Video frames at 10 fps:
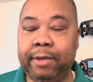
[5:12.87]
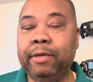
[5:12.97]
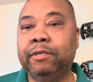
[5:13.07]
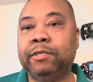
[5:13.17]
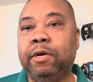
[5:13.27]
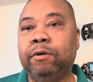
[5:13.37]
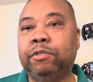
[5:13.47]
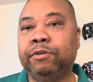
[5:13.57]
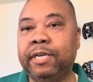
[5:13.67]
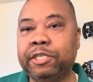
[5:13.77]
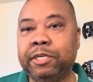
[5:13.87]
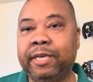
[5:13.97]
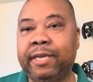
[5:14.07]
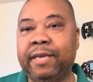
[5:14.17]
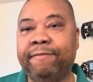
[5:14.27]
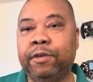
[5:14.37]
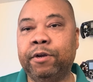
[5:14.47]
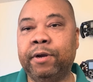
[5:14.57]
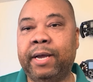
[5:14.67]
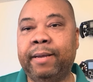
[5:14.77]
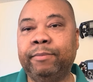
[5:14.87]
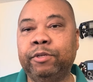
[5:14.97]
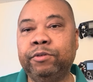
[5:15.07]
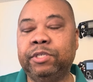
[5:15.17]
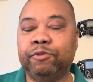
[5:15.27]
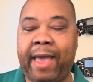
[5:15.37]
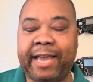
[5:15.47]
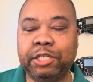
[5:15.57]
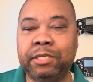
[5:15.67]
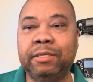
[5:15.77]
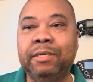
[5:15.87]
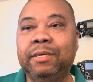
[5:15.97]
So traditionally, if you're losing traction